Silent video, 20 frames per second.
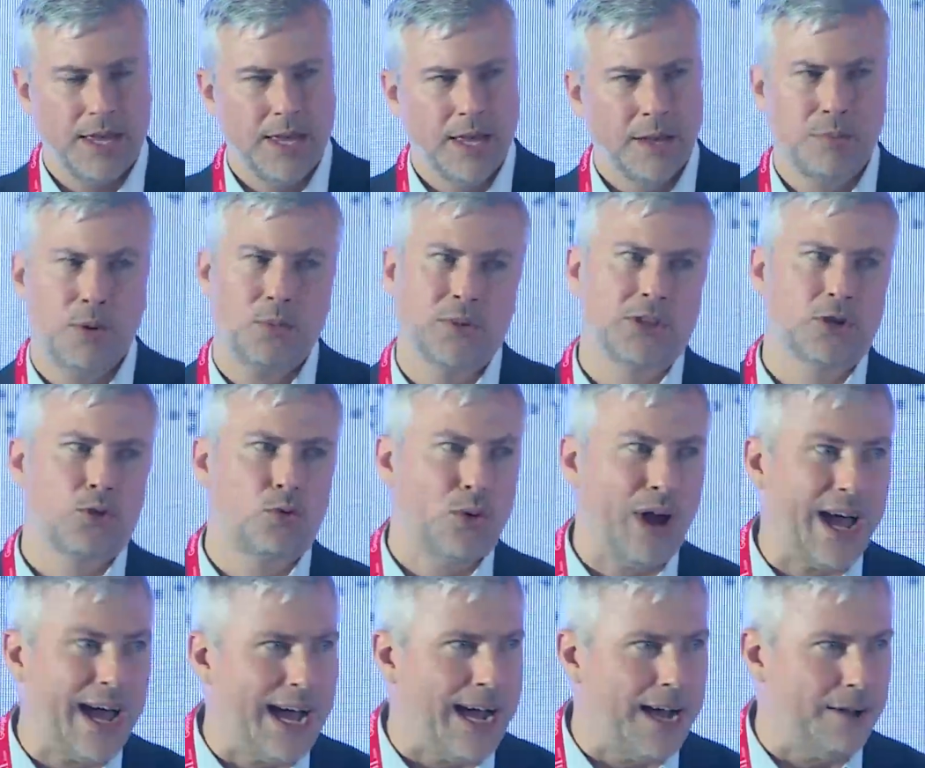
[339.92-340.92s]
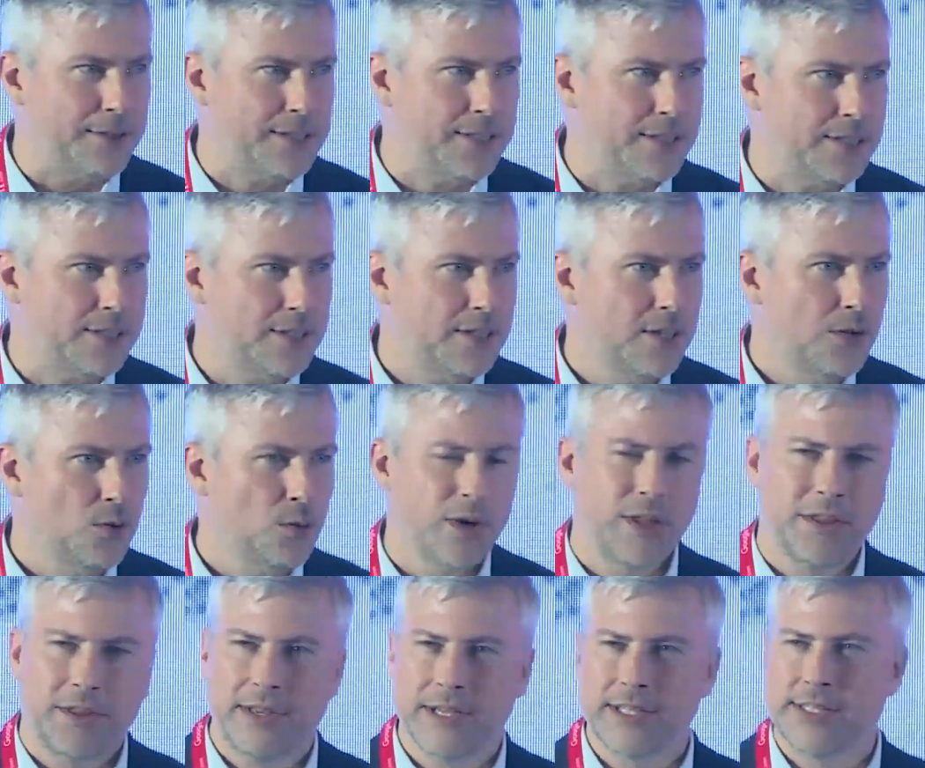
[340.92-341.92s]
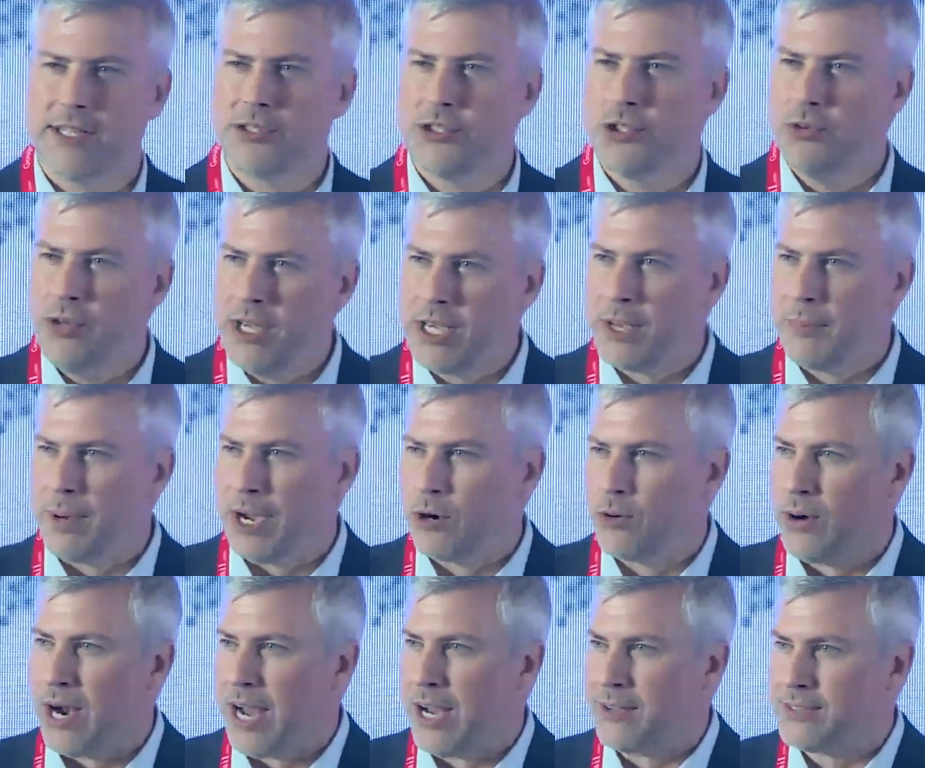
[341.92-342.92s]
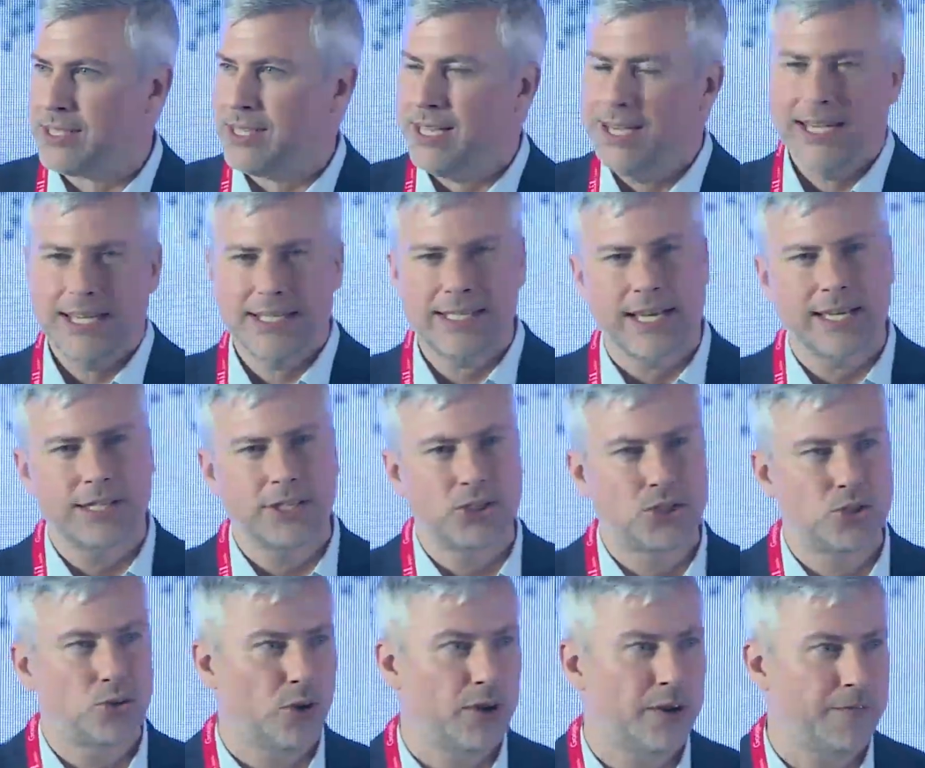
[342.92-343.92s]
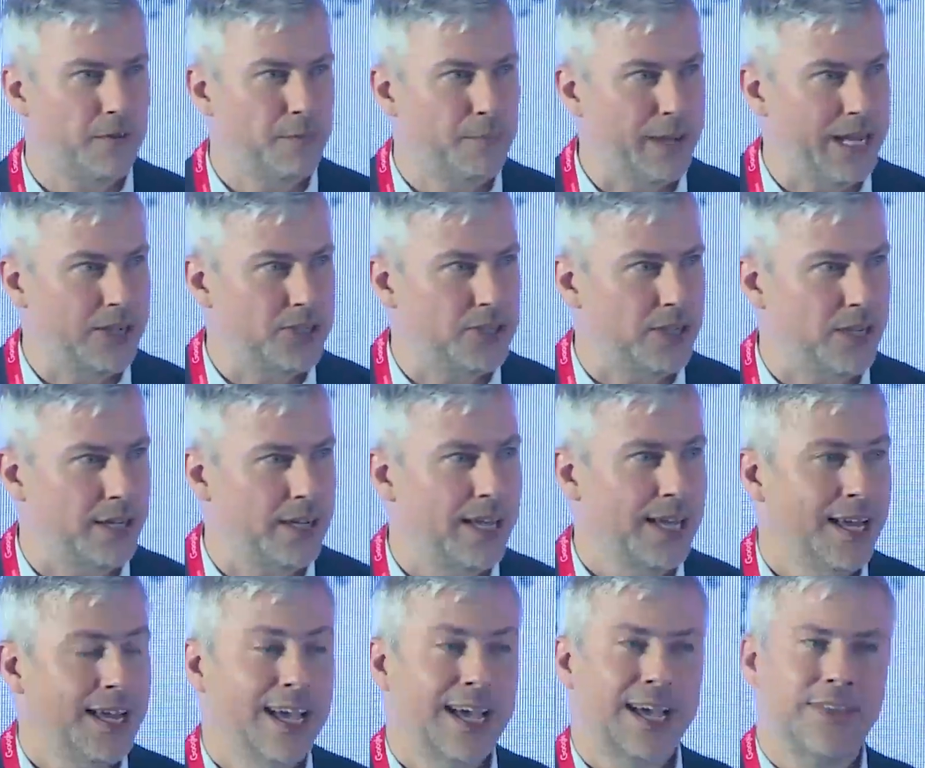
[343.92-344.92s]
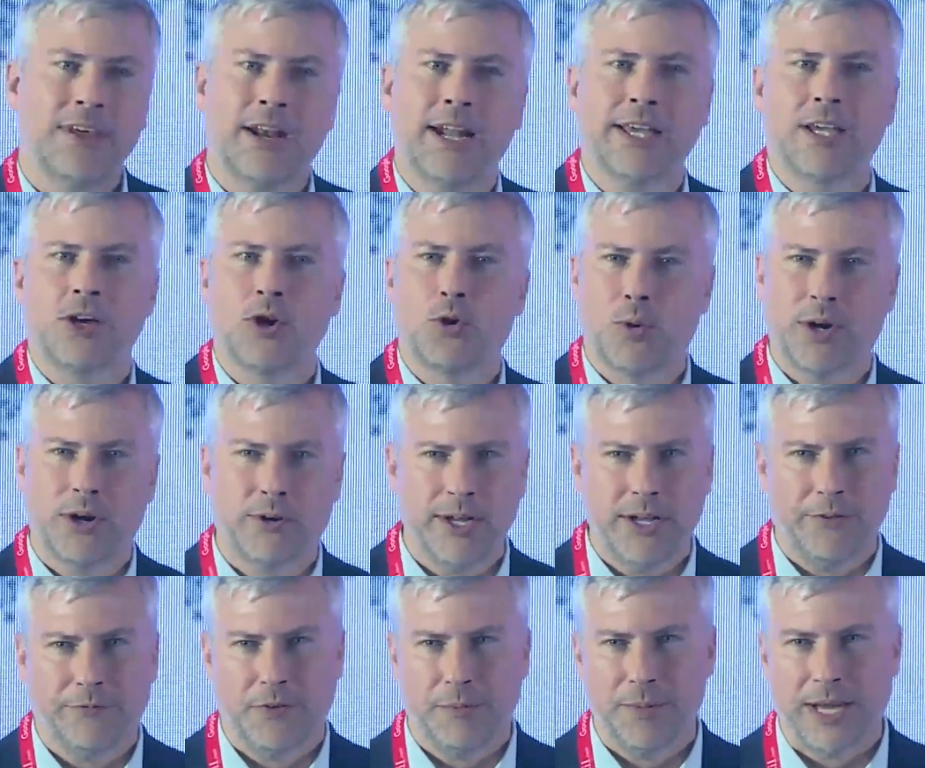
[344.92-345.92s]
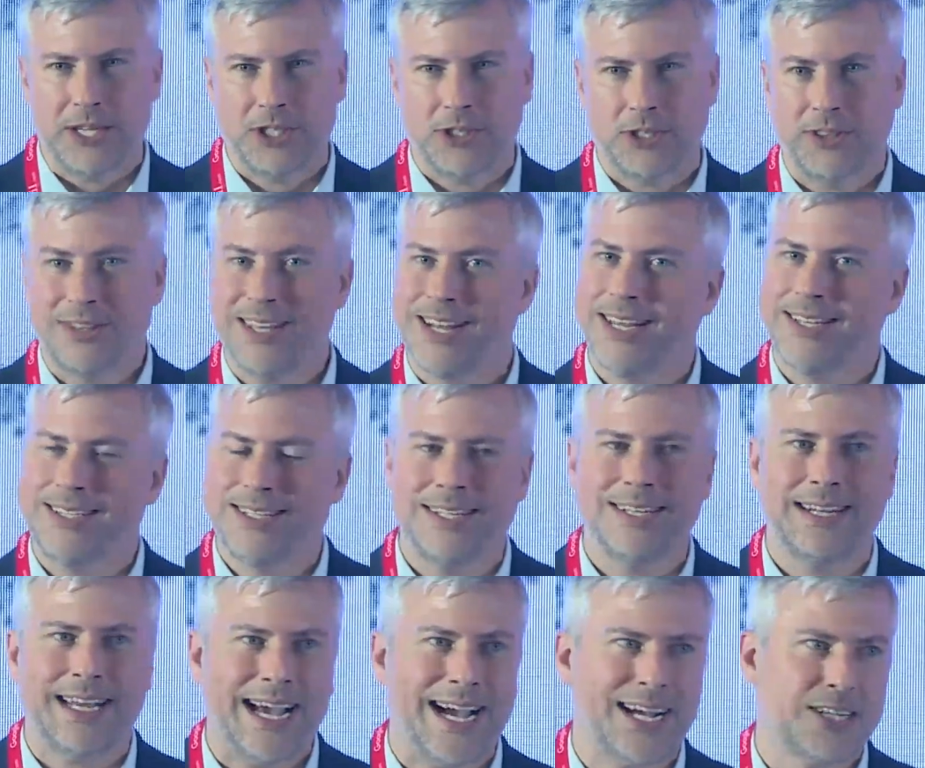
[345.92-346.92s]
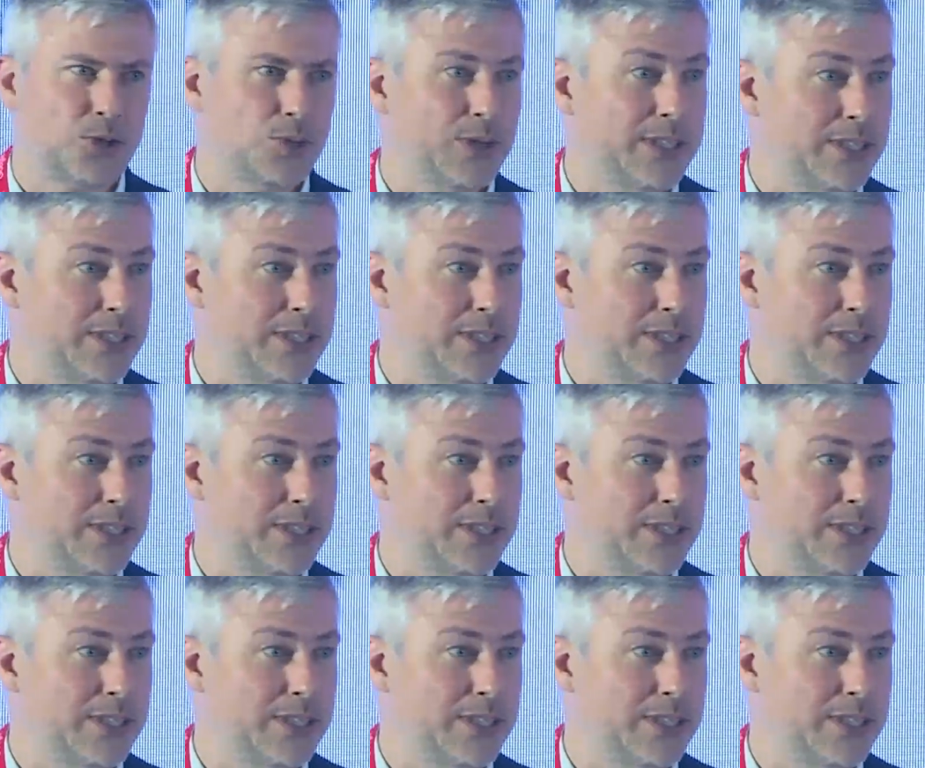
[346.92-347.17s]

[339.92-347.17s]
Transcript: But with graphs, one of the things that's unique about graphs is I can store information and then I can query information that I didn't actually